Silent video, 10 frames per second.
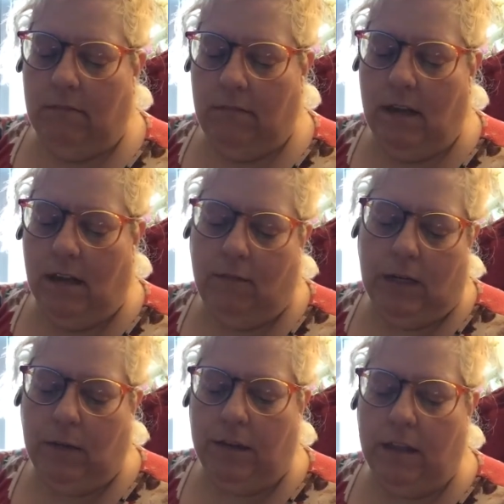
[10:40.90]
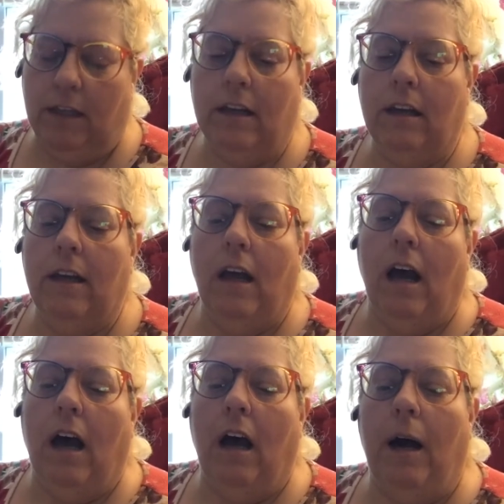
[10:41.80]
yeah, what I would think.
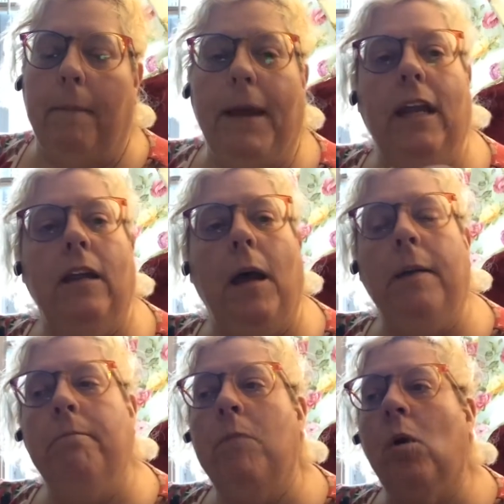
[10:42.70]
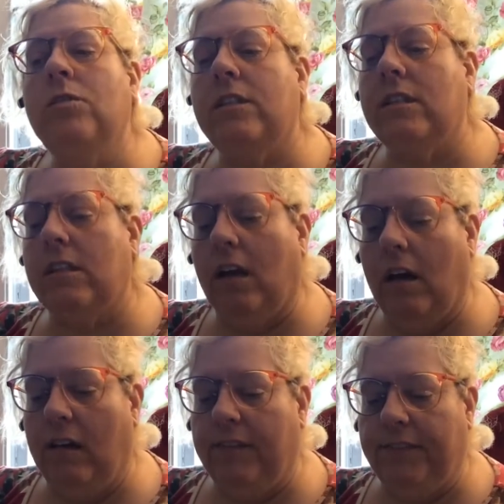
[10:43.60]
And most
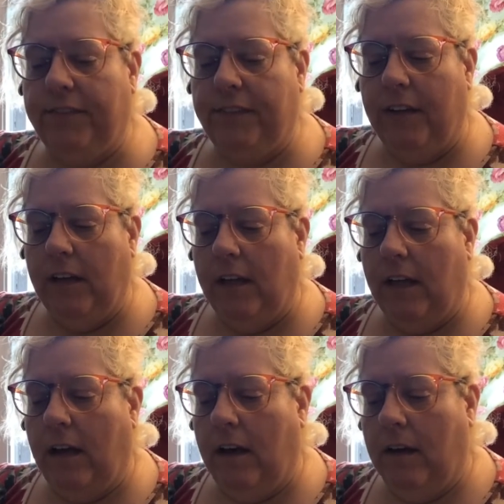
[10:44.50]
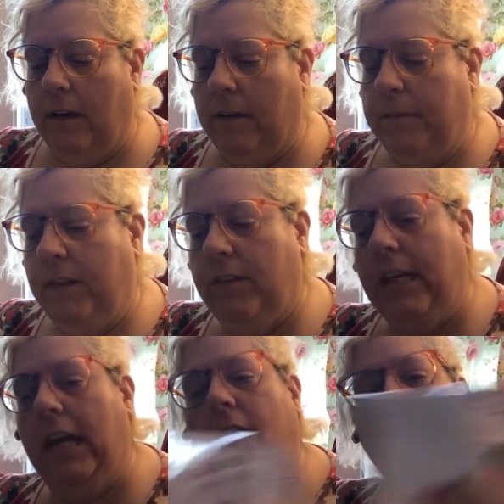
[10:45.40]
of, even
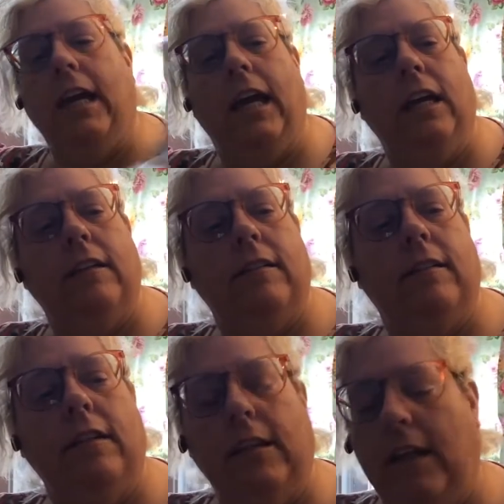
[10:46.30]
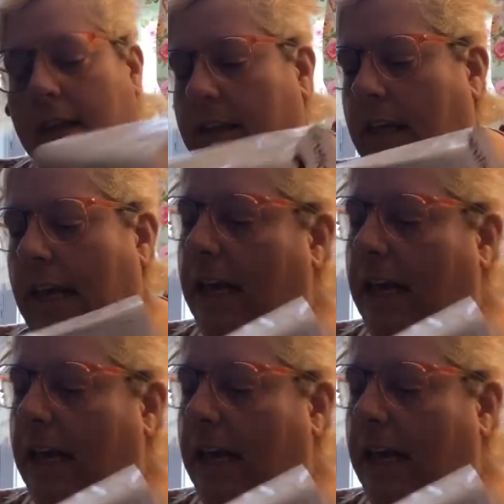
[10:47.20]
Karen Cakes, they